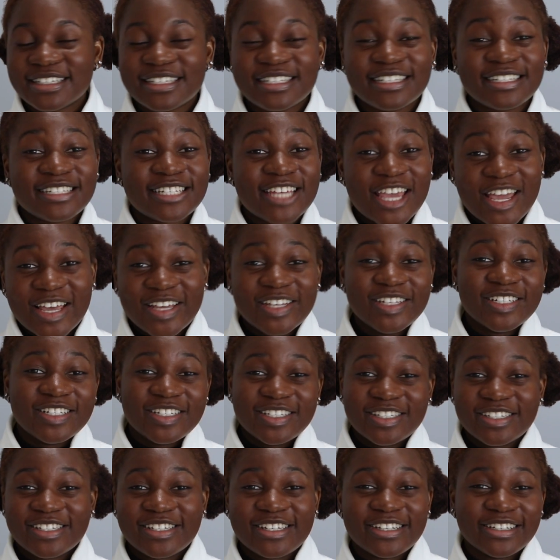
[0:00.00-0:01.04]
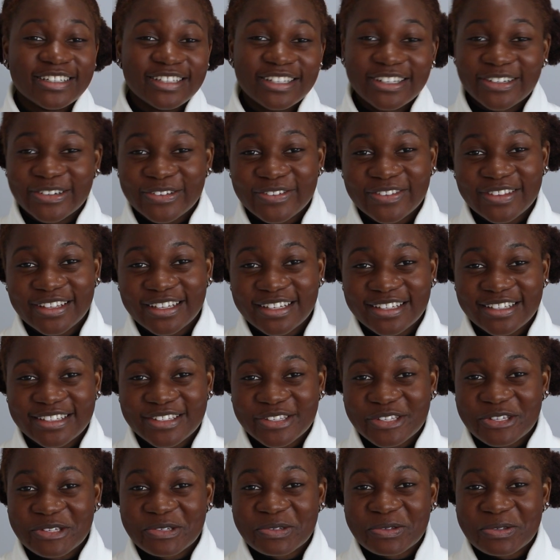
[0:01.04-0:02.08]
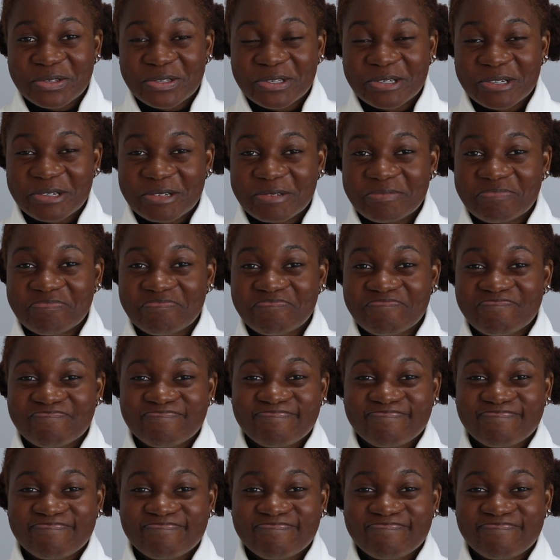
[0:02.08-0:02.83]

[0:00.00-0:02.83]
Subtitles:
It changed a lot of things too, so